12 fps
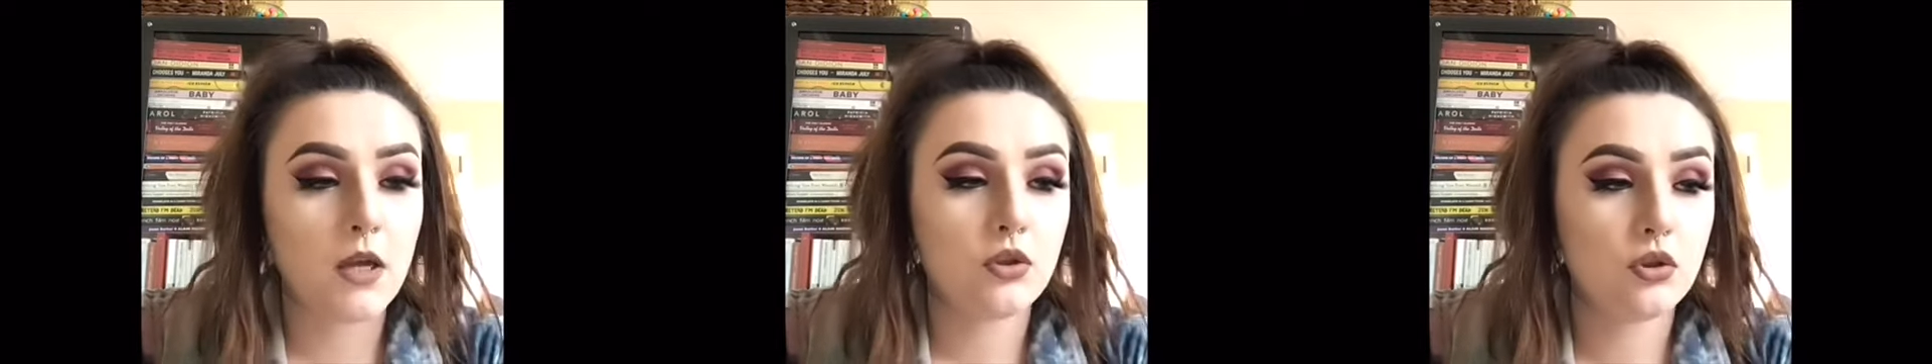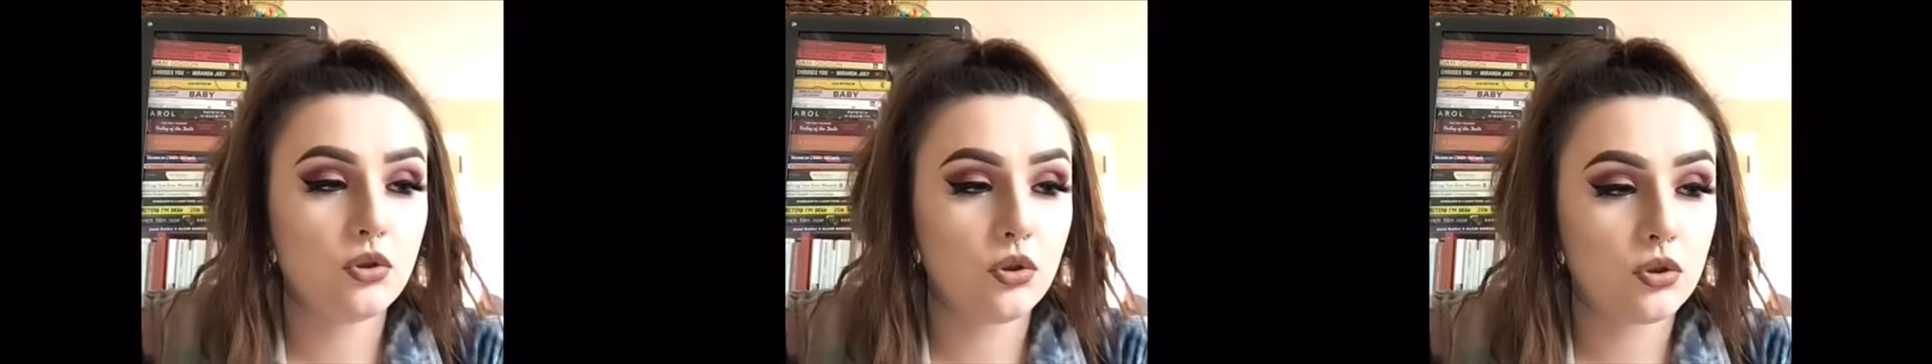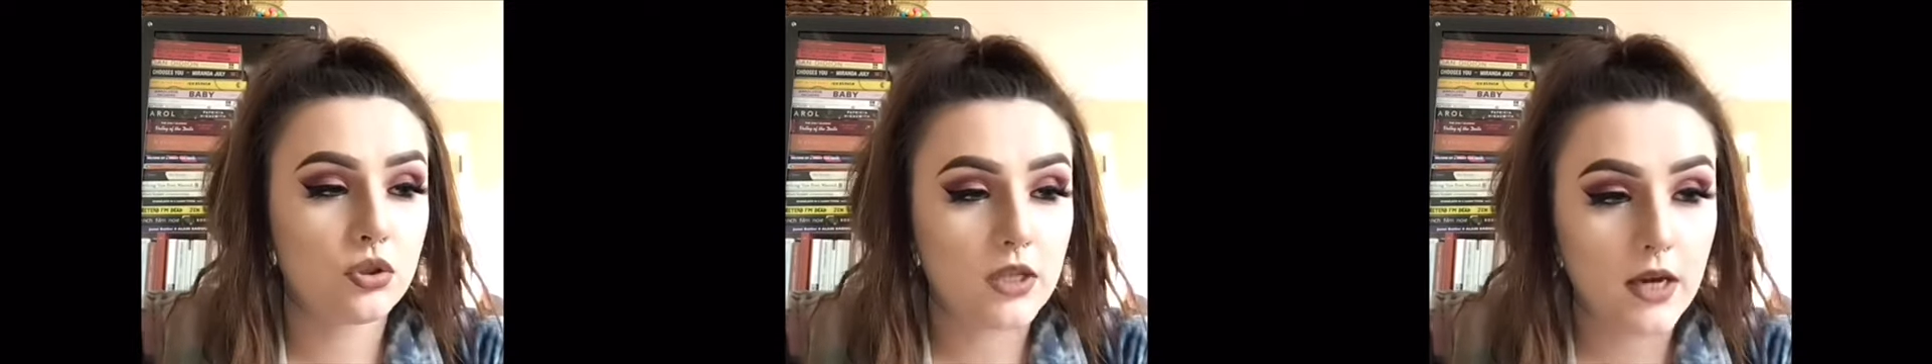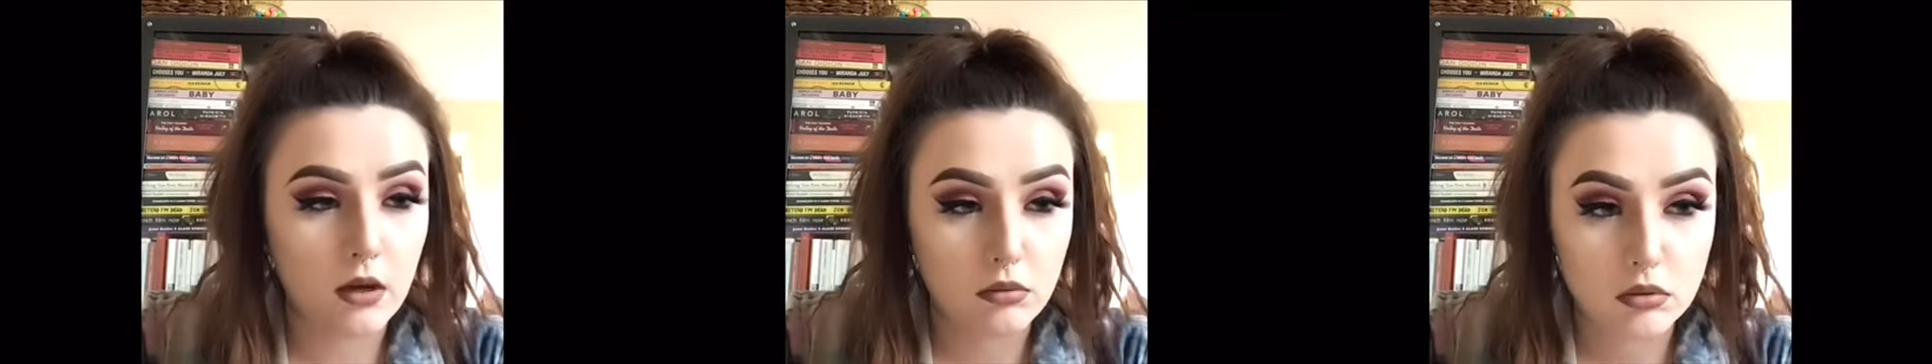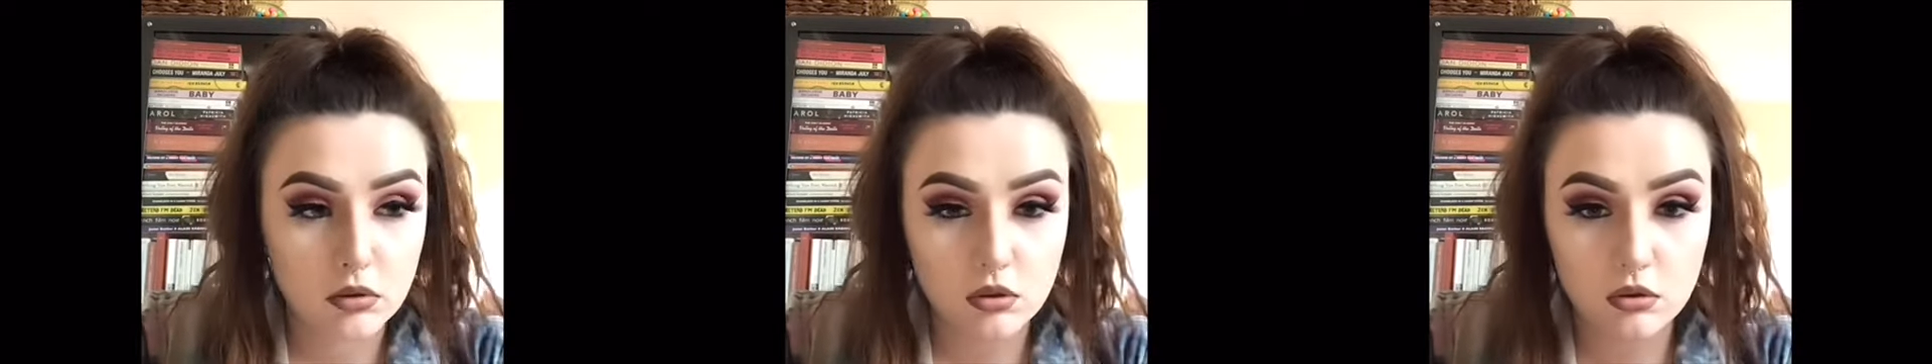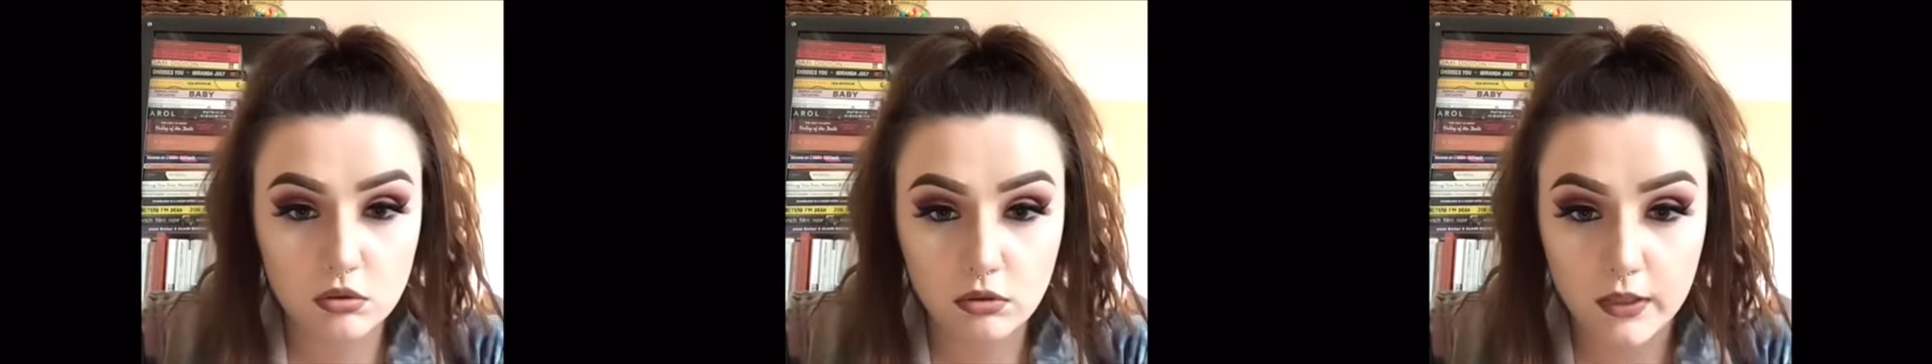and just how
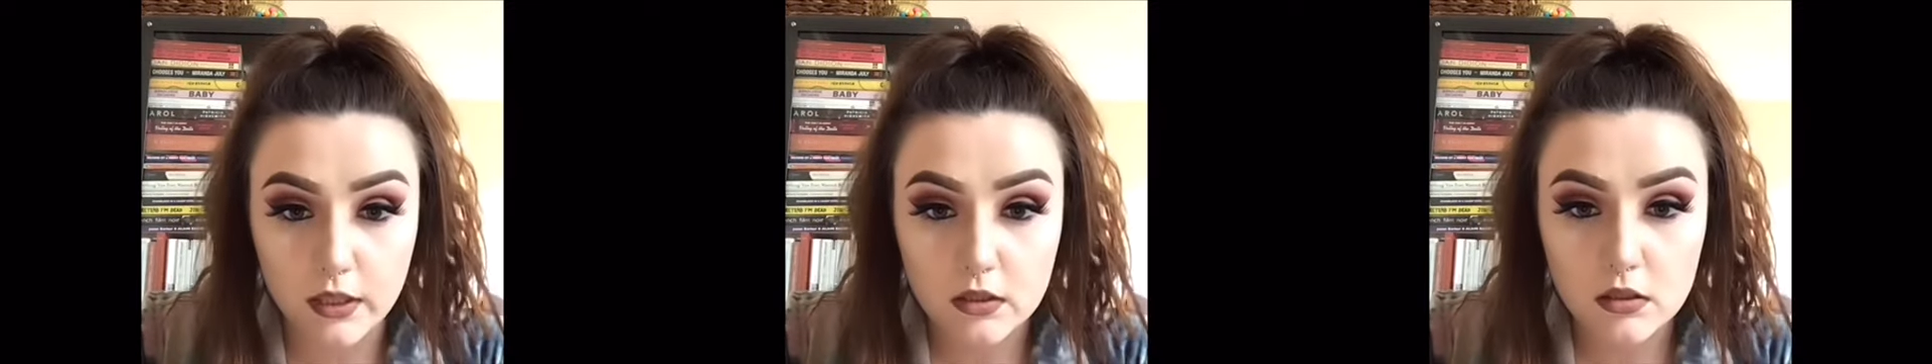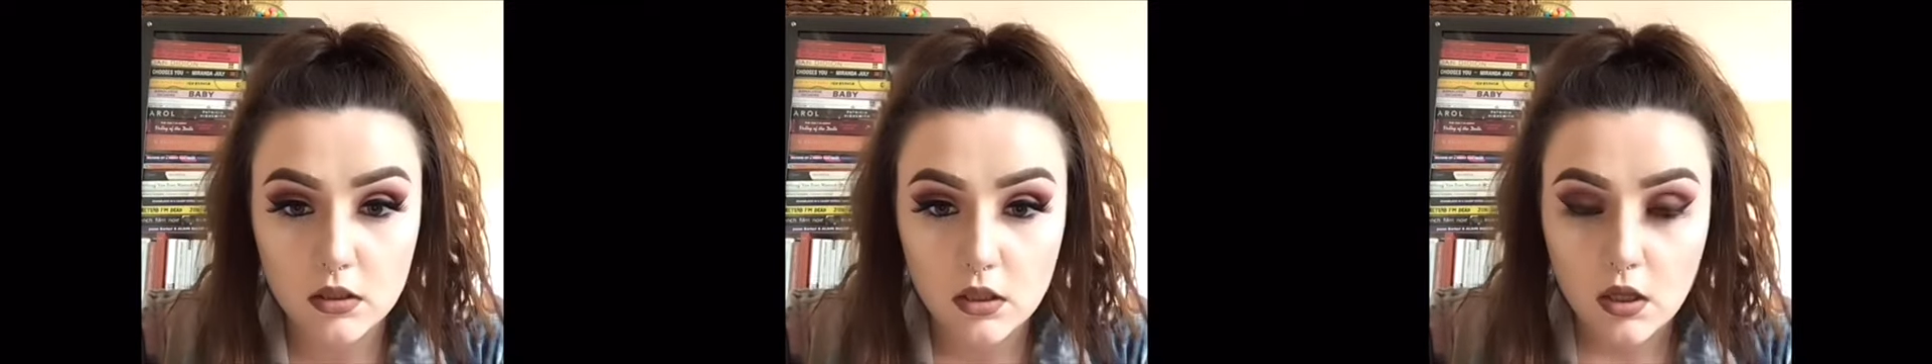strict